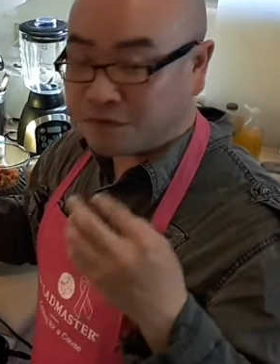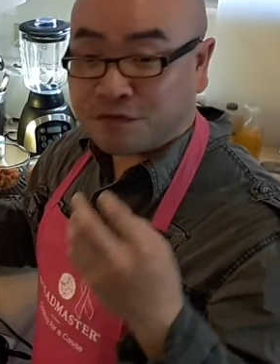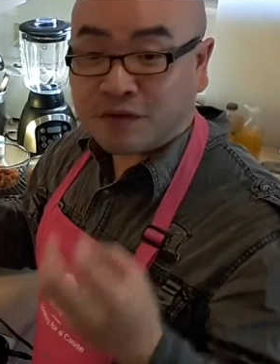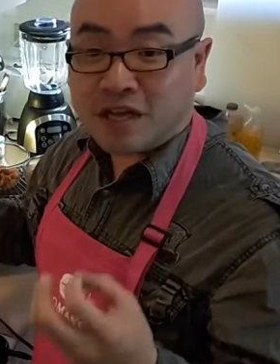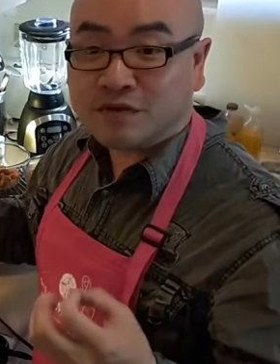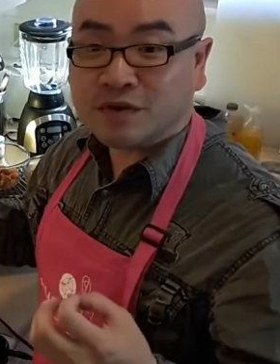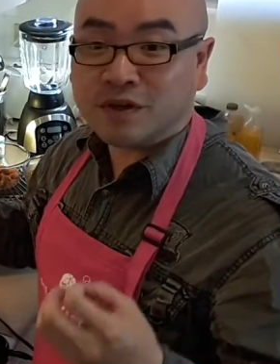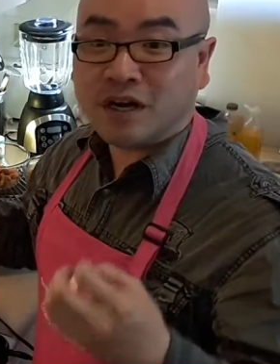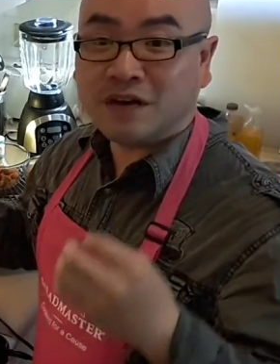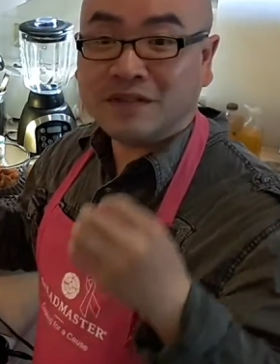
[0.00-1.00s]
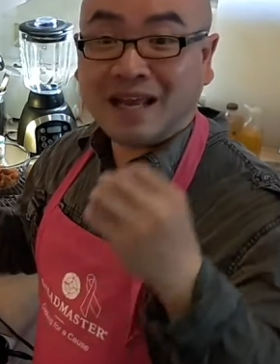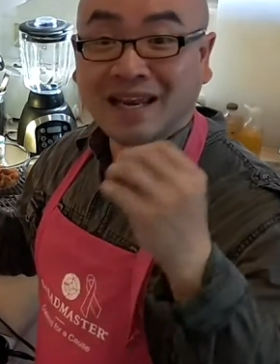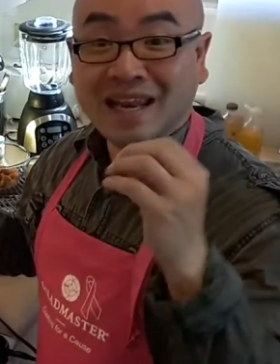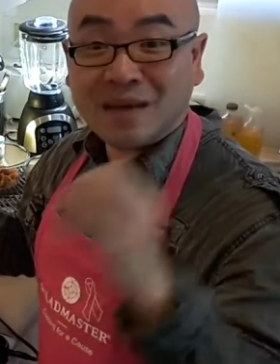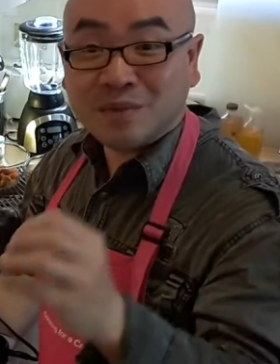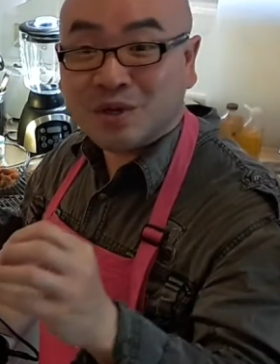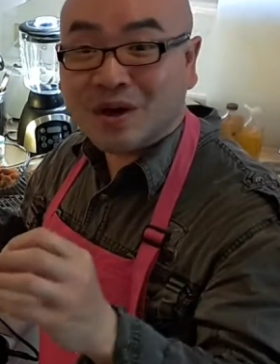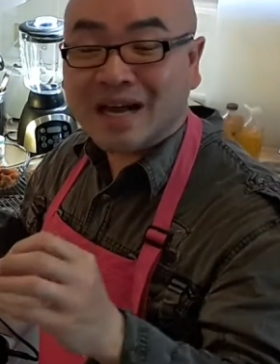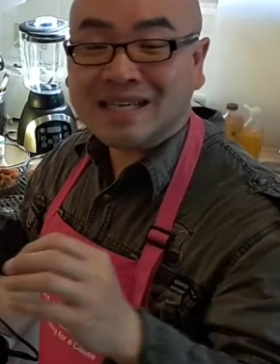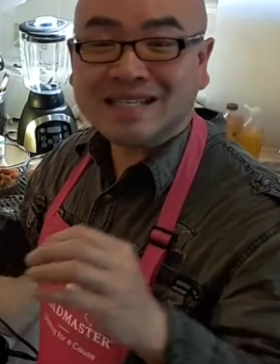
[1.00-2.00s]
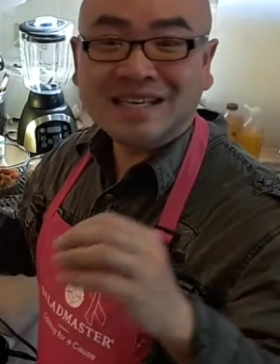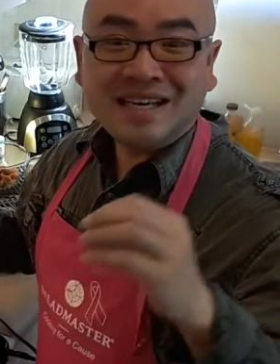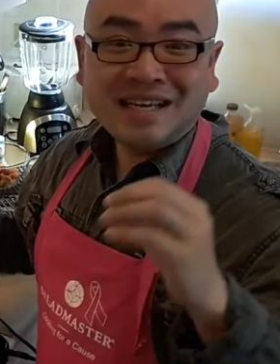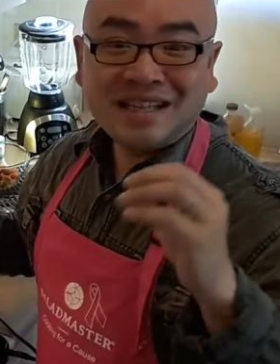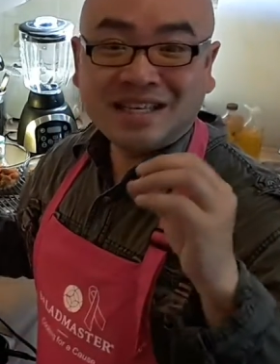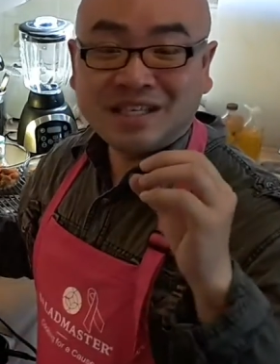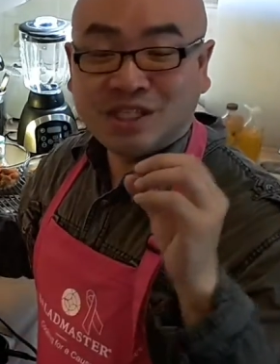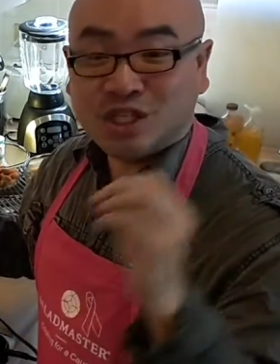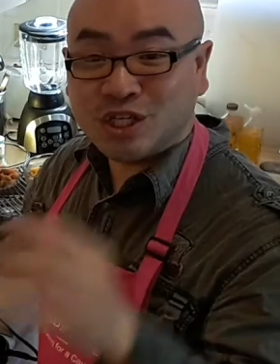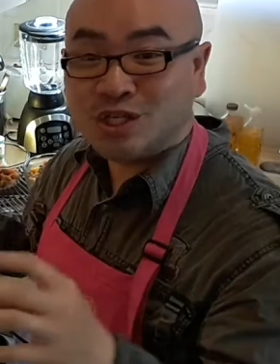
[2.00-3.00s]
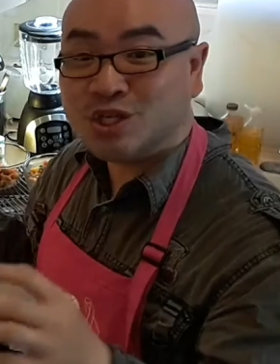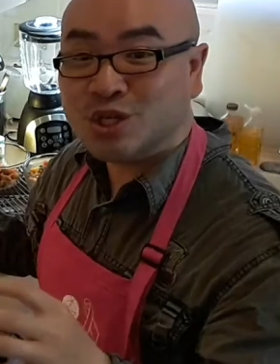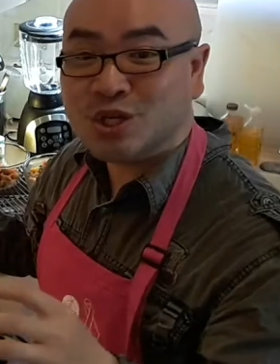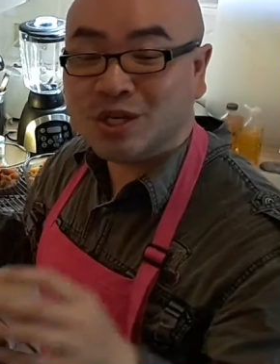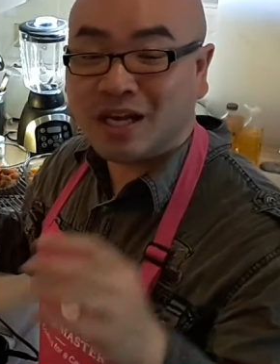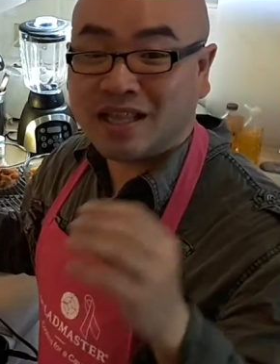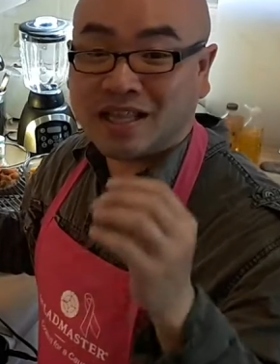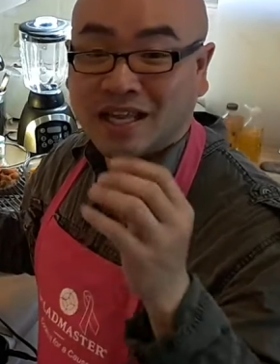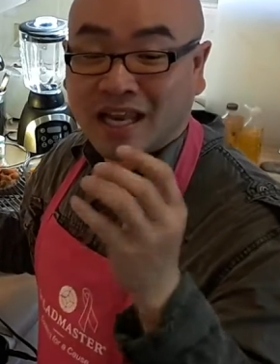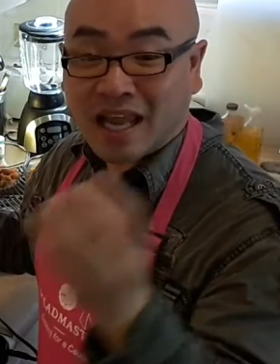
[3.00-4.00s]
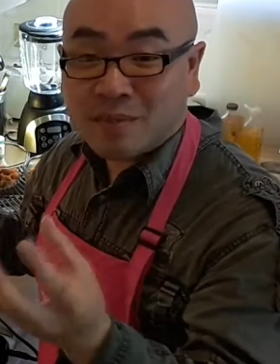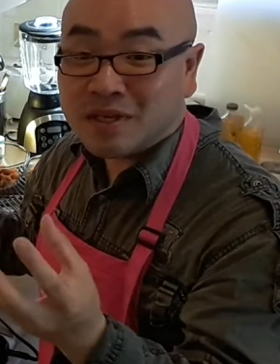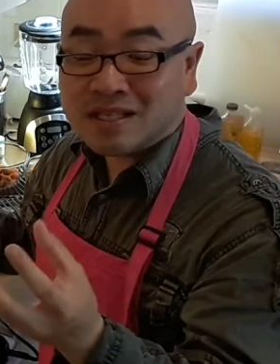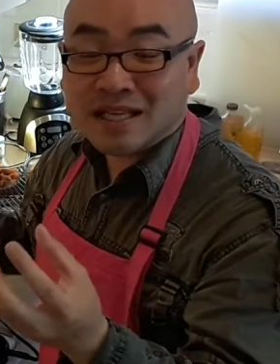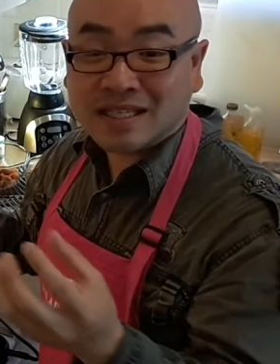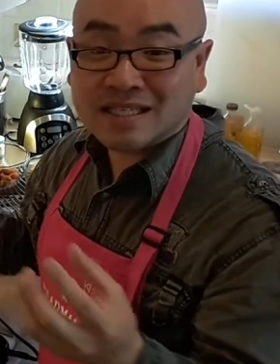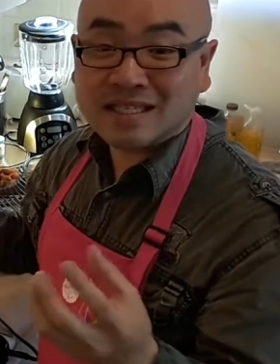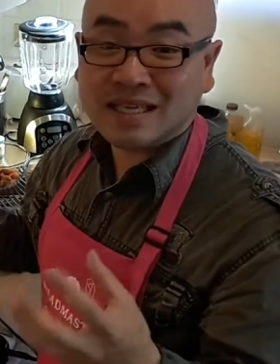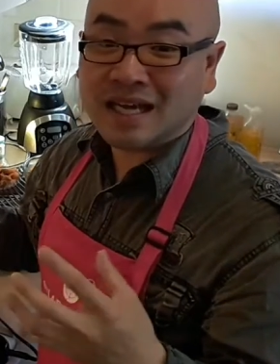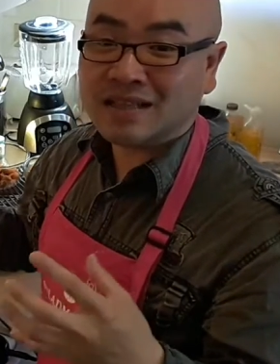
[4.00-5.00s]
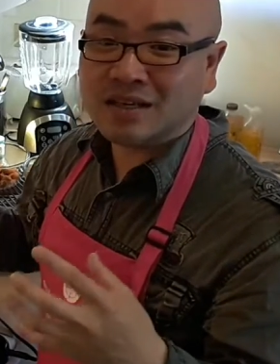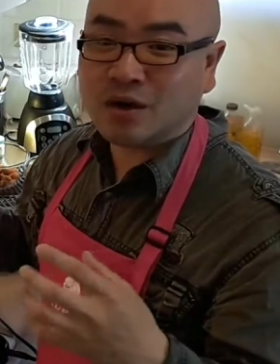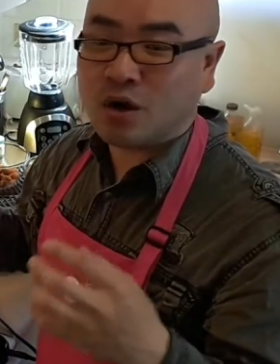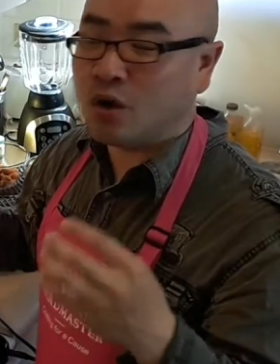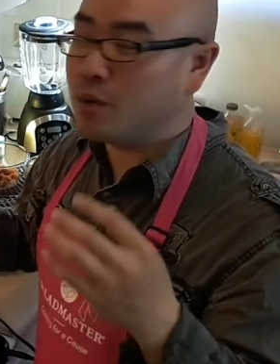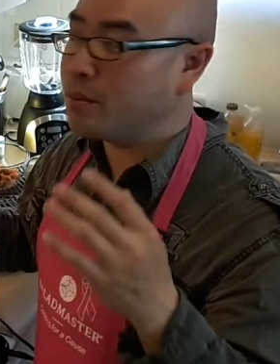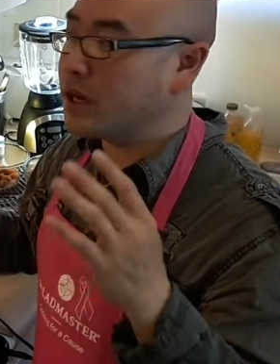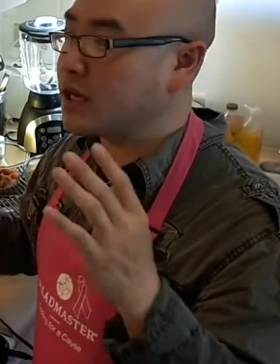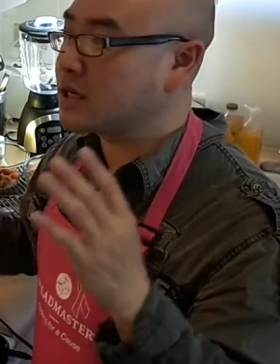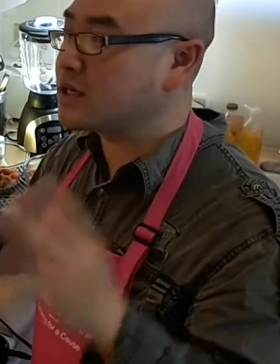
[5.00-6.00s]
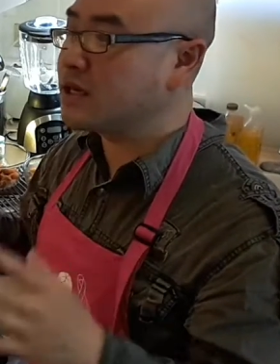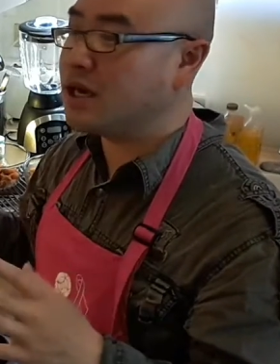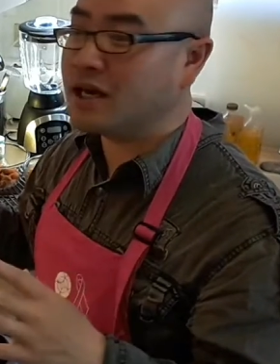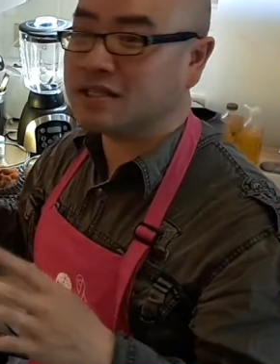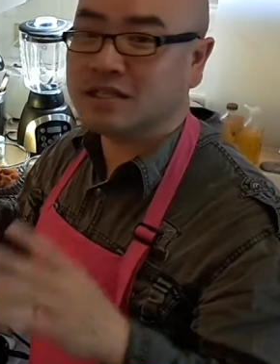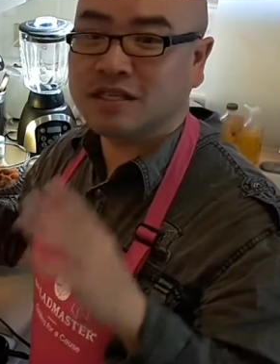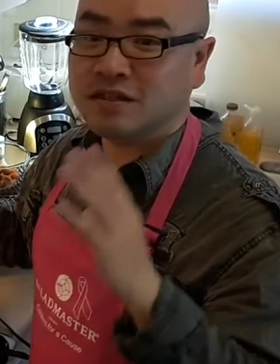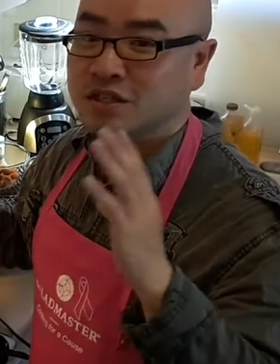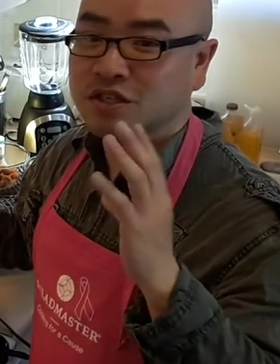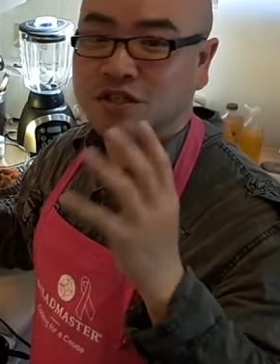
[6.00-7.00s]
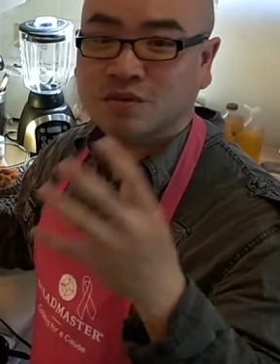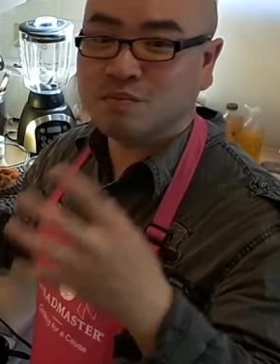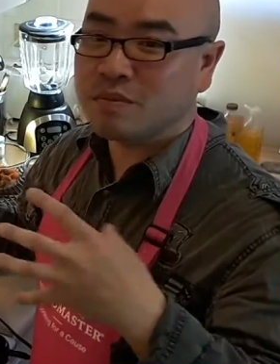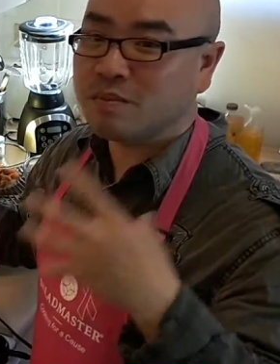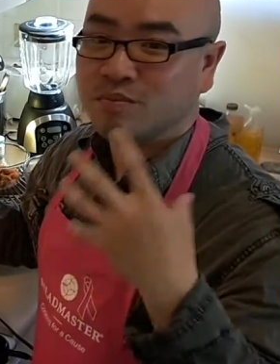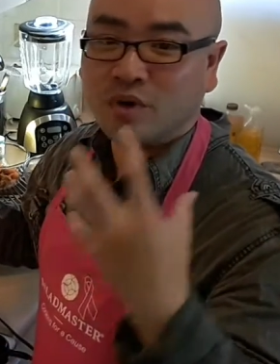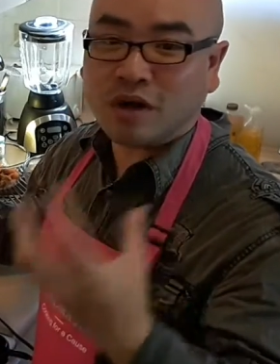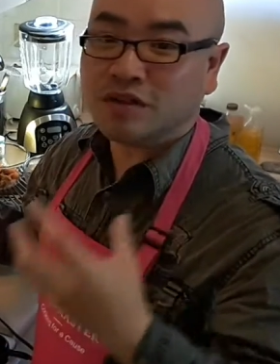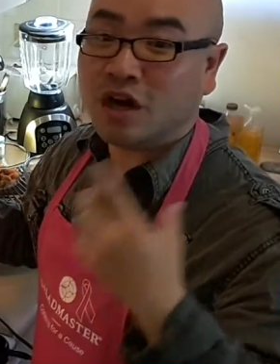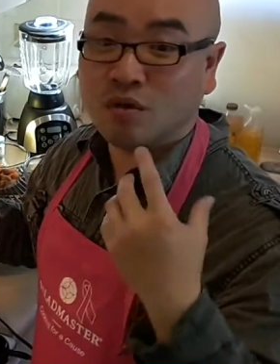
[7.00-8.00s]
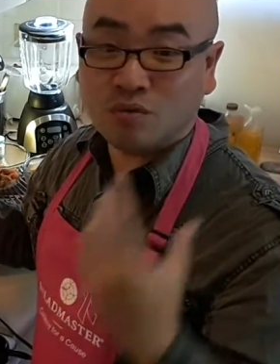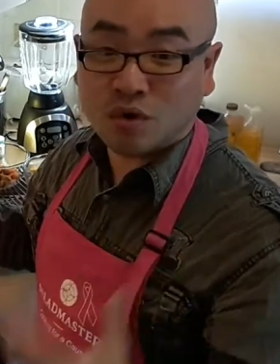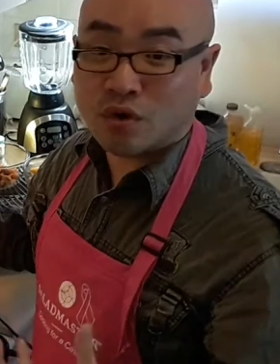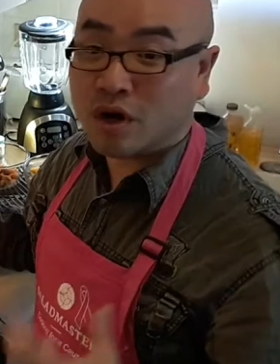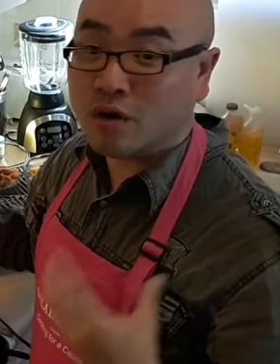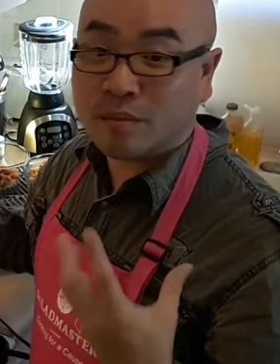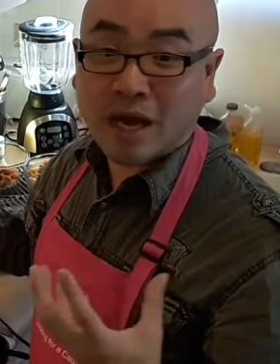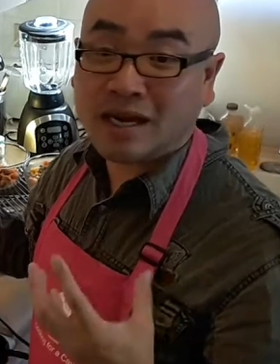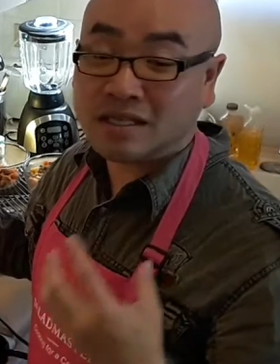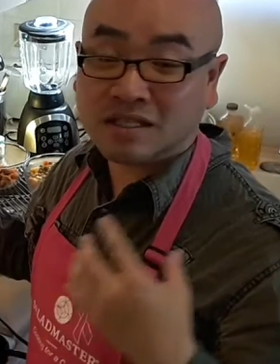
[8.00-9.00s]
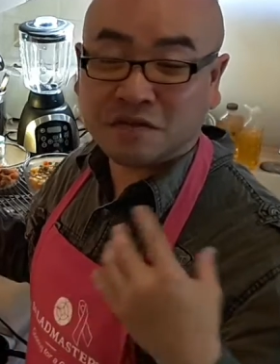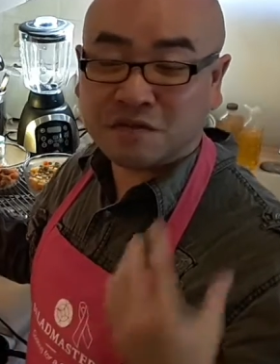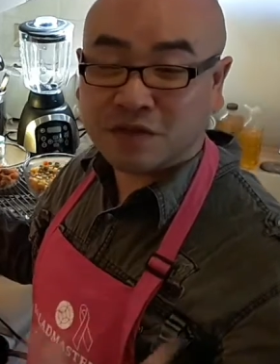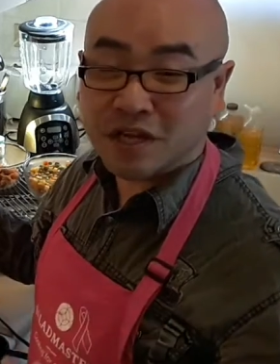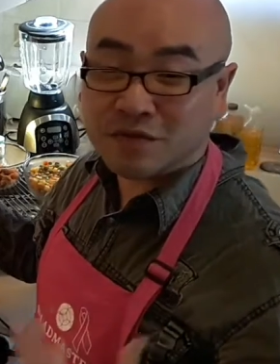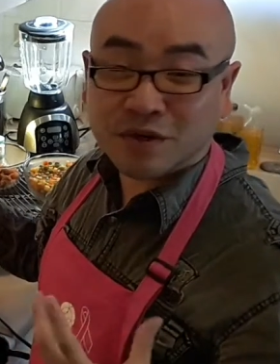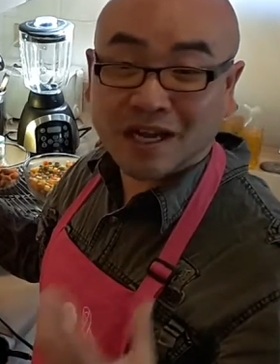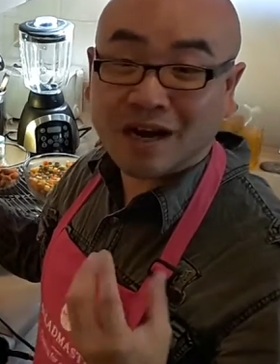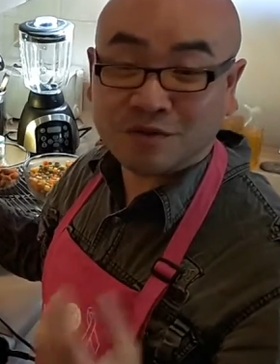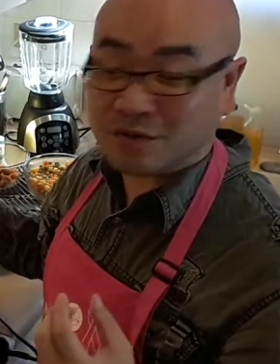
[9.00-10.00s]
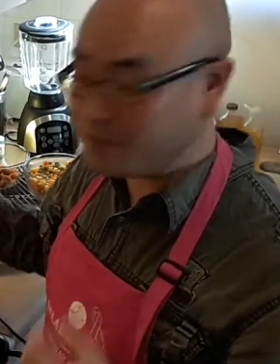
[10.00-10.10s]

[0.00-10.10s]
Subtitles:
the flavor of that lemongrass, the ginger, and the lemon that's inside there, oh my gosh, it just brought the aromatics, the flavoring out